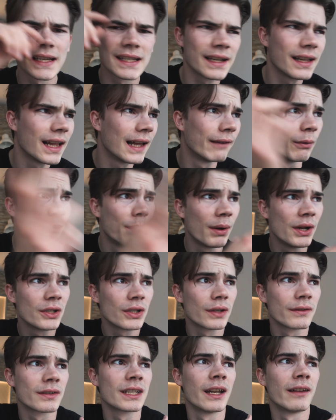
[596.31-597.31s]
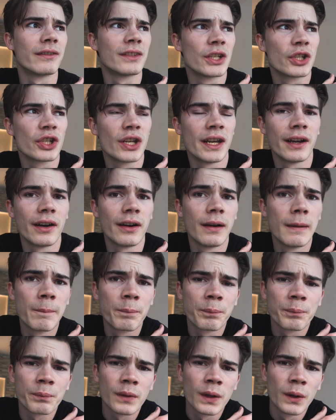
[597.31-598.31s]
I still have a bunch of stuff to share
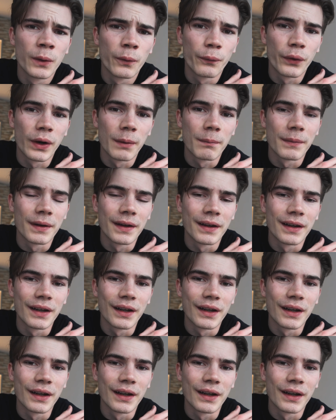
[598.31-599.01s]
from